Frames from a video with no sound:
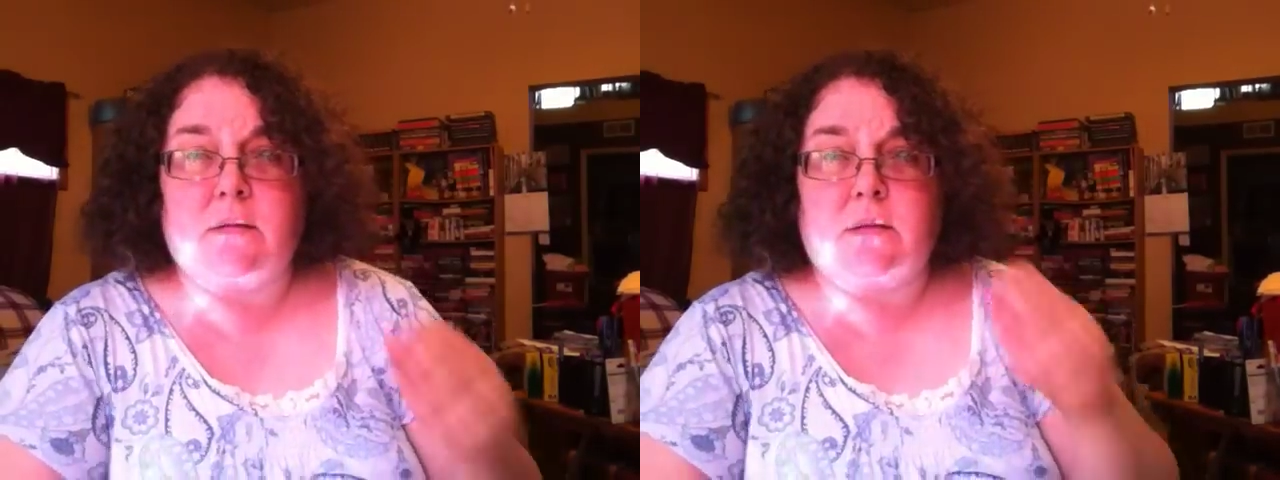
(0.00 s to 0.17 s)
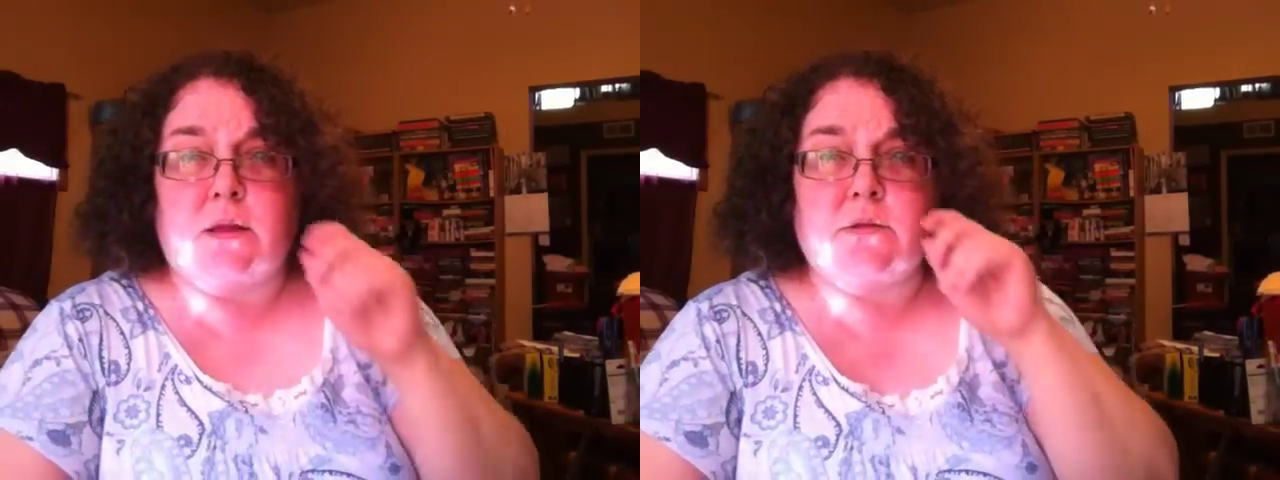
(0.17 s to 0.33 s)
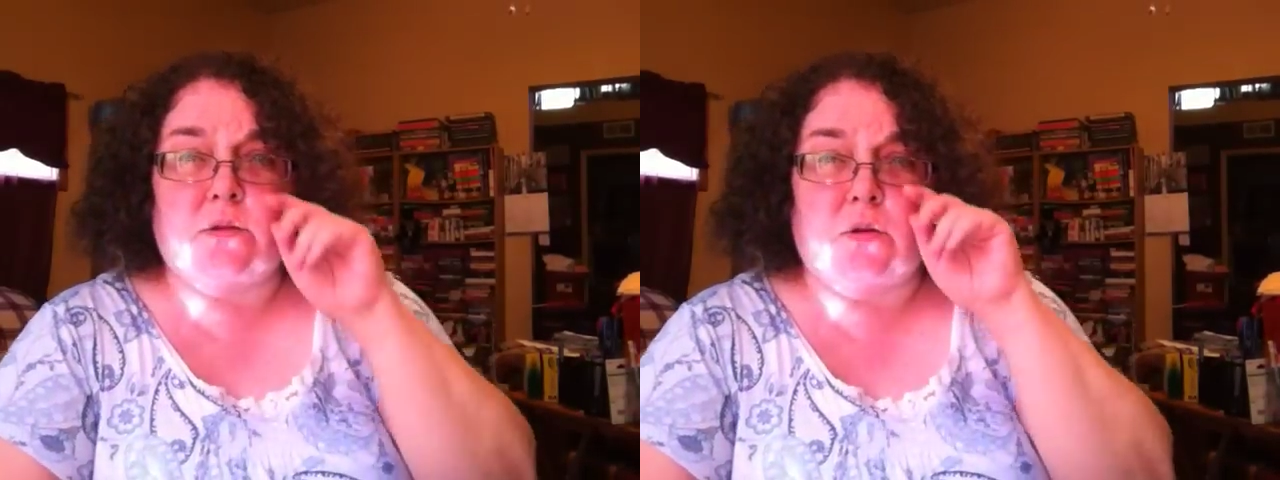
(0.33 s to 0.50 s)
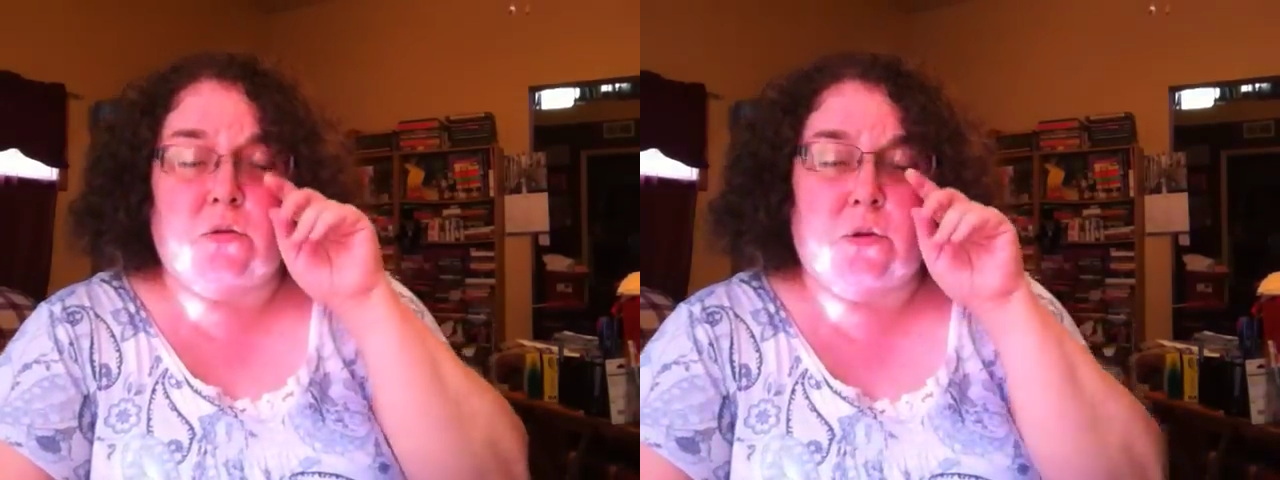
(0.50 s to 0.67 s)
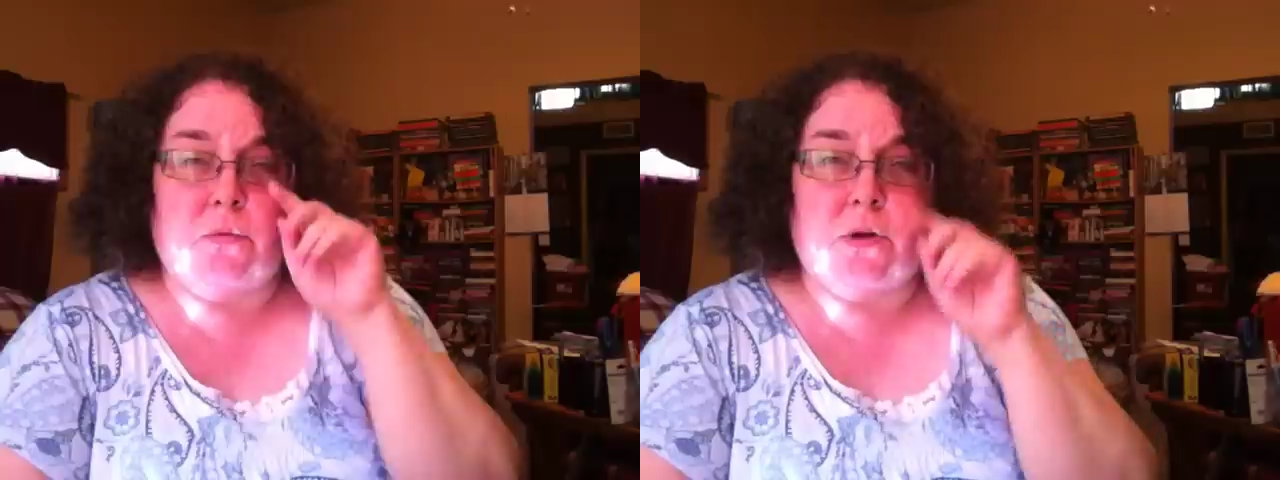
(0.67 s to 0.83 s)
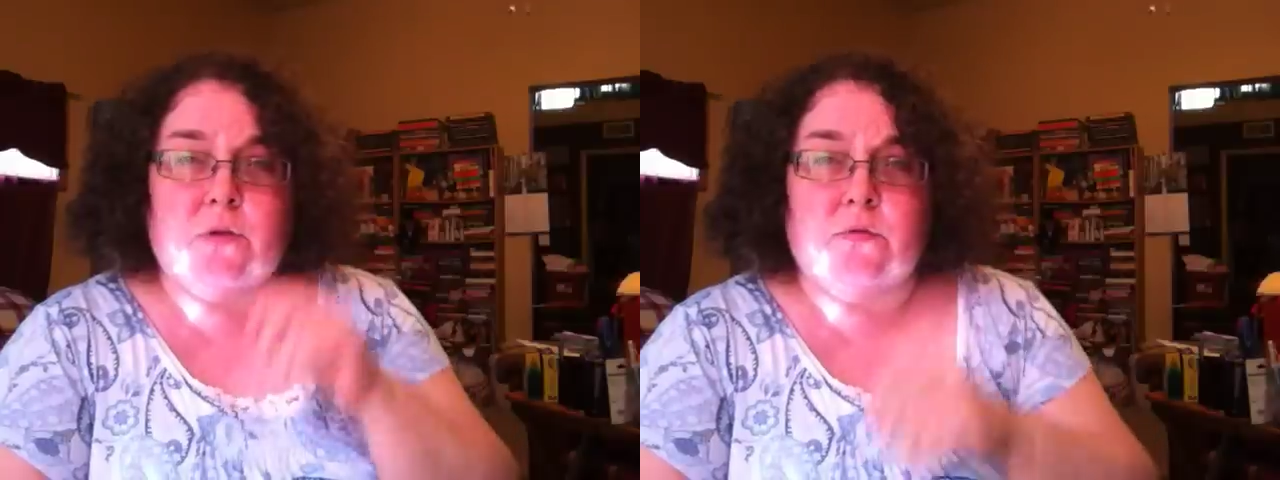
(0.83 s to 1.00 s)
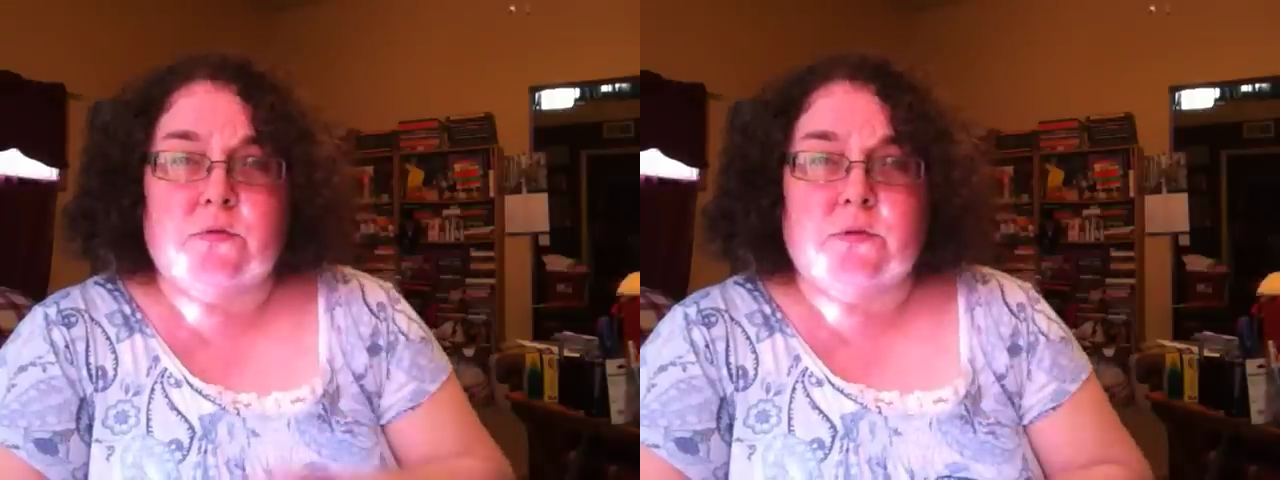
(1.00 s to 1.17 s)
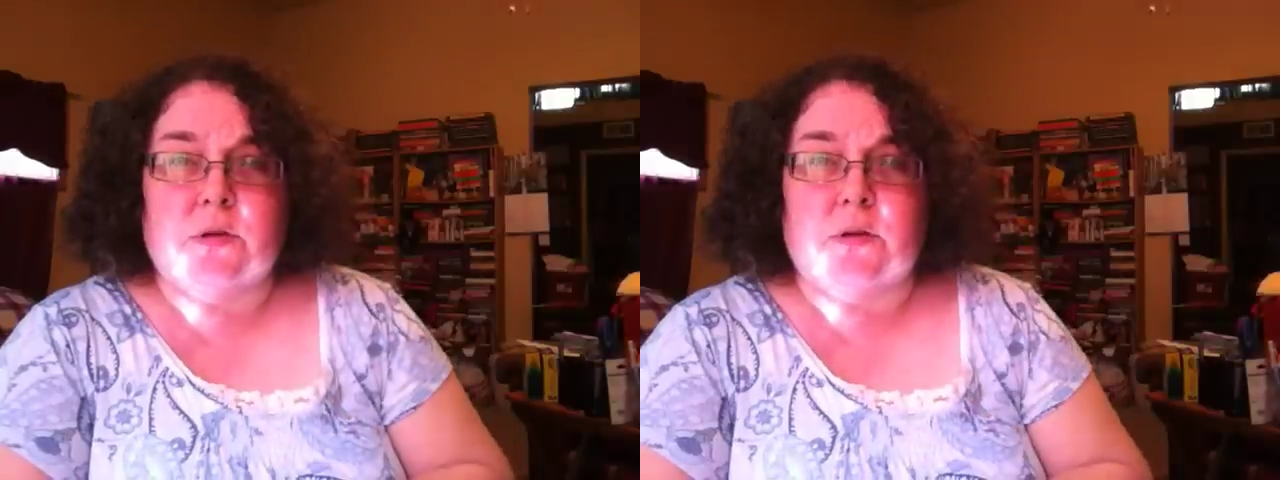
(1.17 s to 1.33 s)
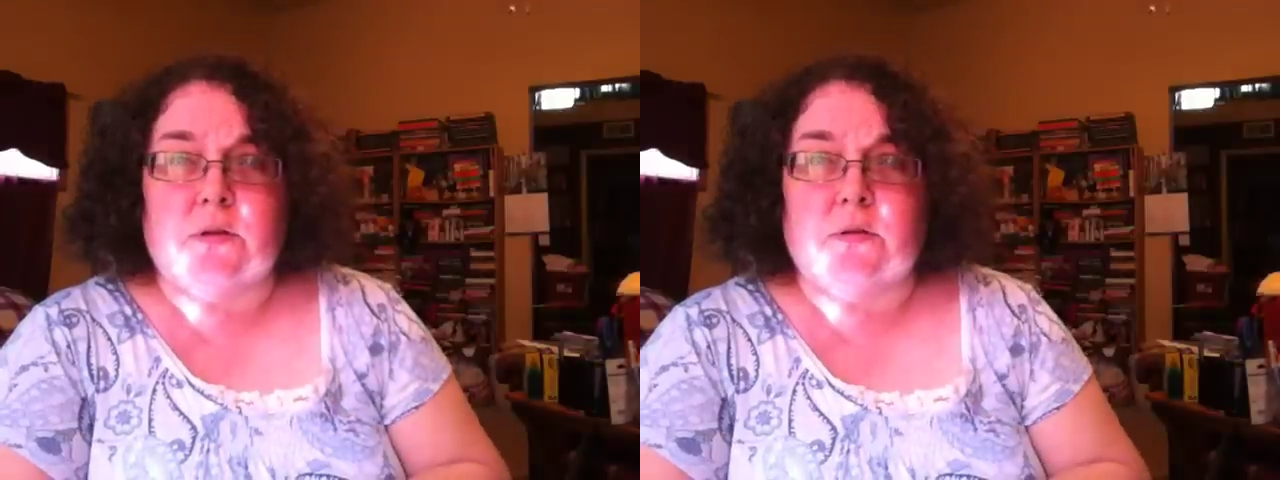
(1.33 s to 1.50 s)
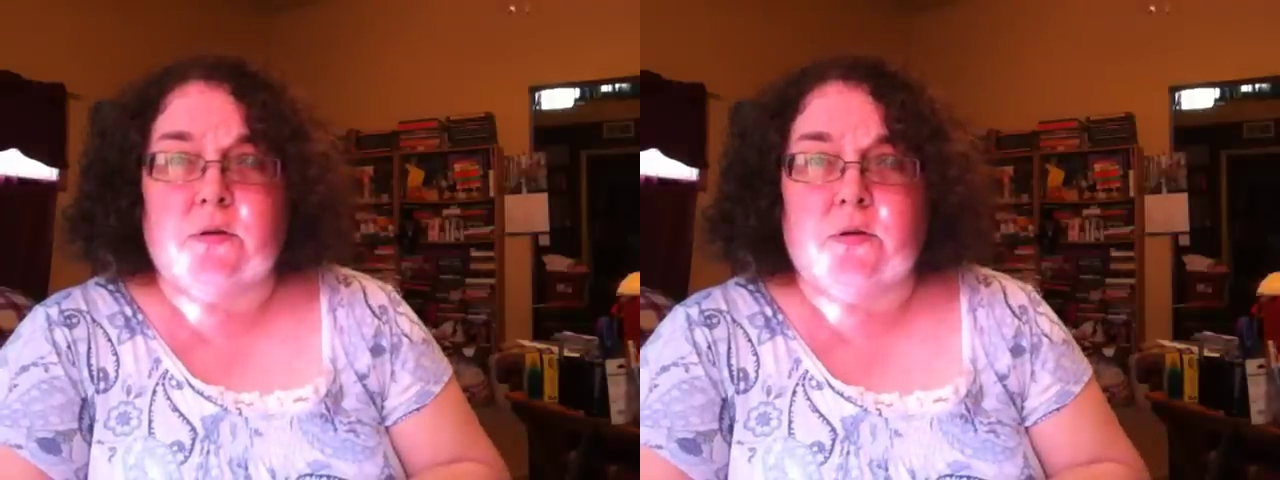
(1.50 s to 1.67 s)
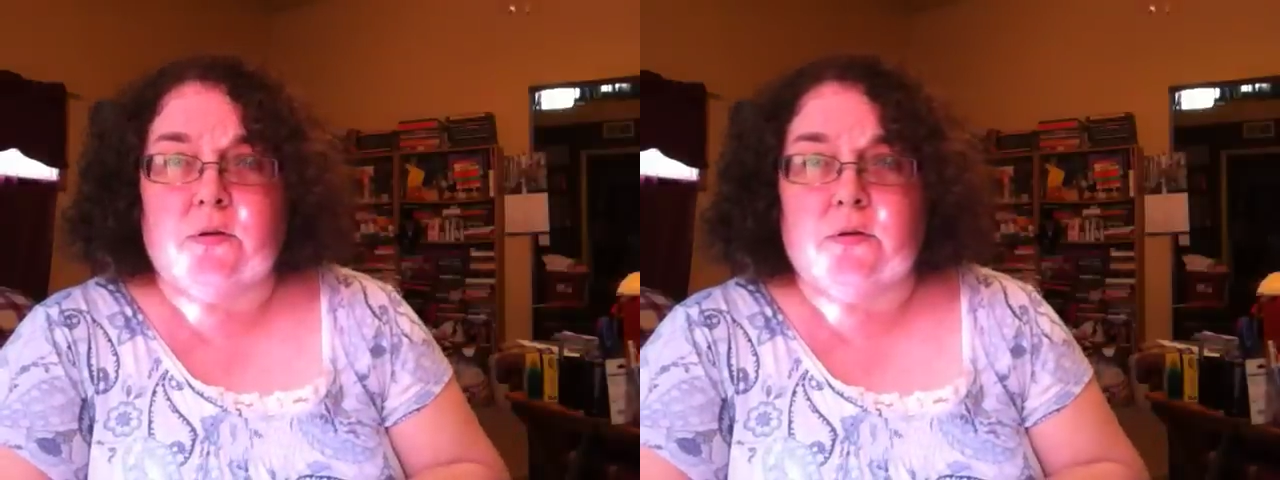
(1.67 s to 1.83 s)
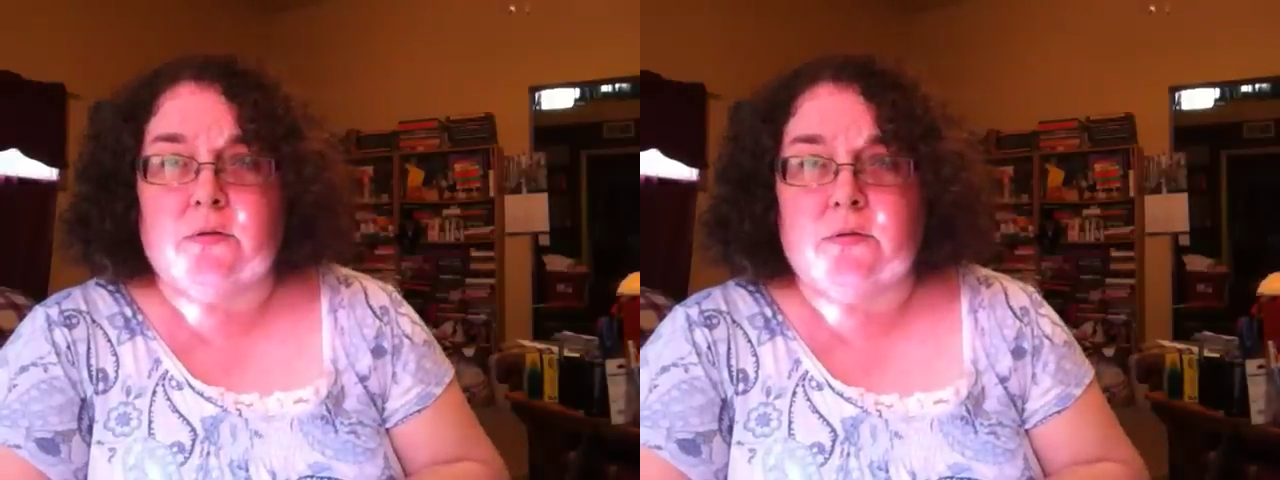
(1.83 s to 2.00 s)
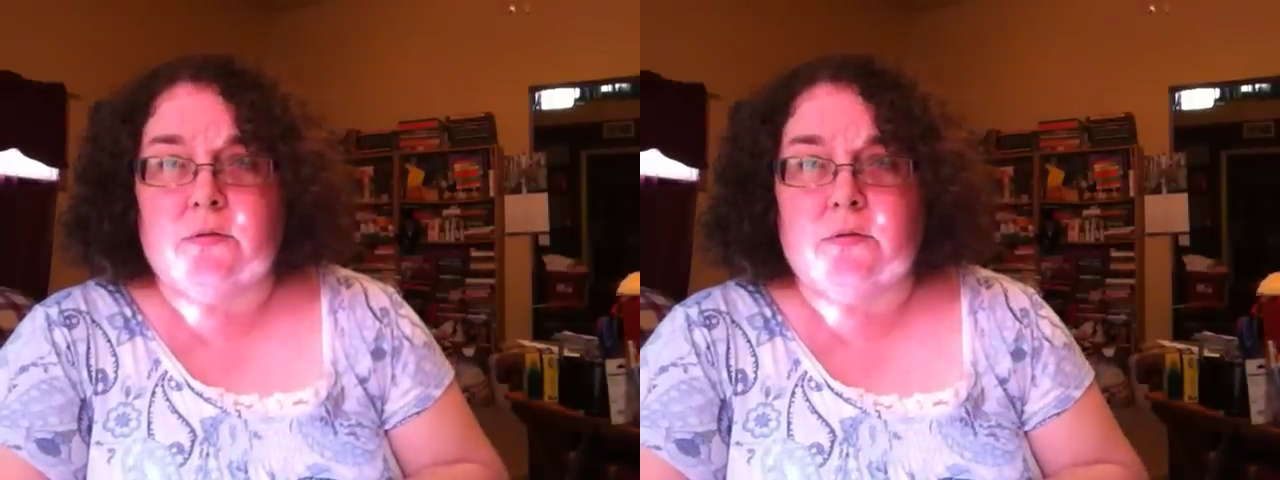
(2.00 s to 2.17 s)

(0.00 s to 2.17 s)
that's the only one I've done on